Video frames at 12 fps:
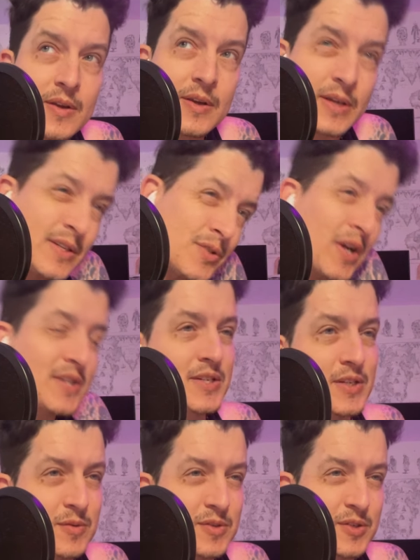and tries to
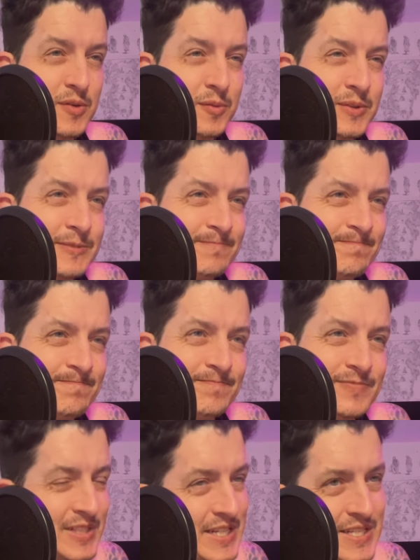use to
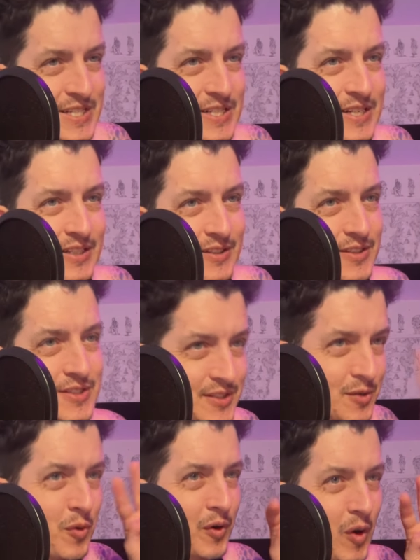teach English,
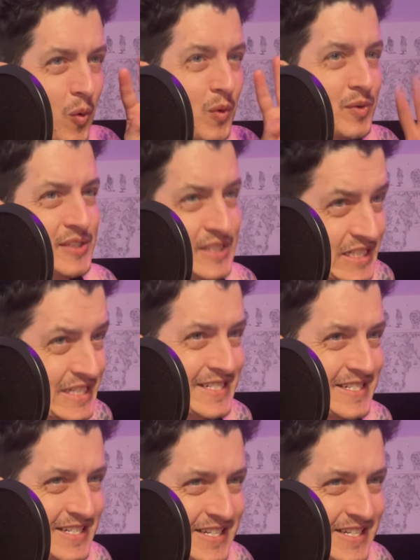quote unquote, teach